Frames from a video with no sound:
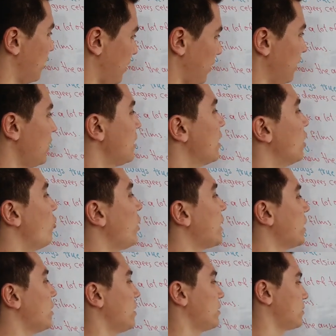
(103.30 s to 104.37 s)
they, we
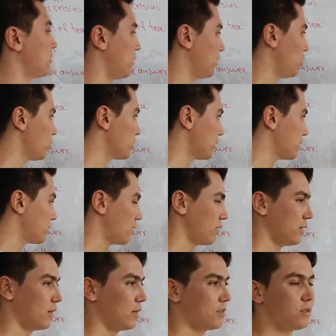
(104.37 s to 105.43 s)
can use in
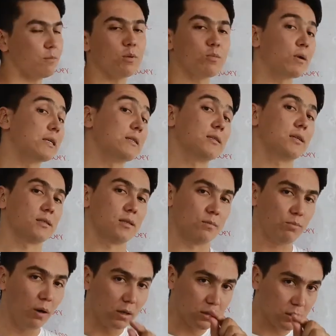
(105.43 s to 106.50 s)
simple present tense
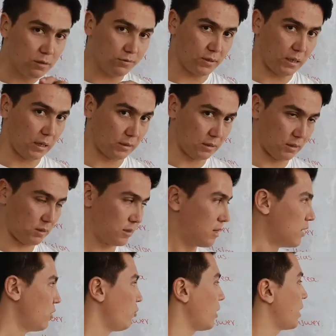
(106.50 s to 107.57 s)
in positive sentences.
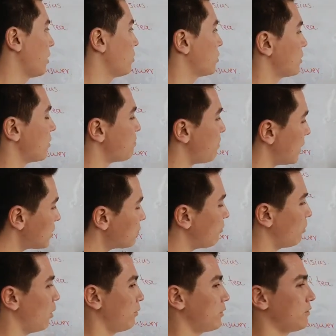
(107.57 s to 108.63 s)
We can use the base
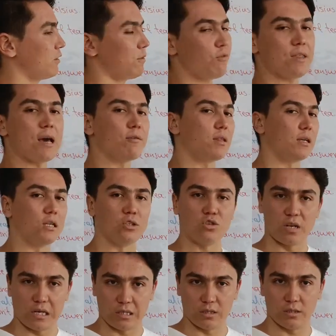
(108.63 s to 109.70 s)
form of the verb without any
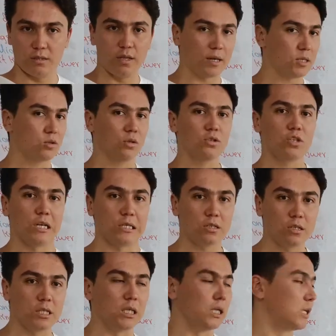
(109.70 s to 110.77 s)
changes. There is no
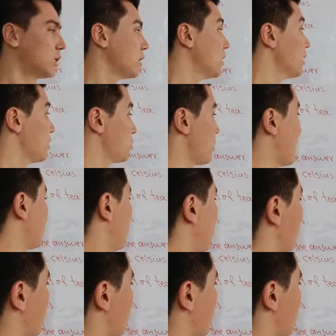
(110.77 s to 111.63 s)
change needed. So as an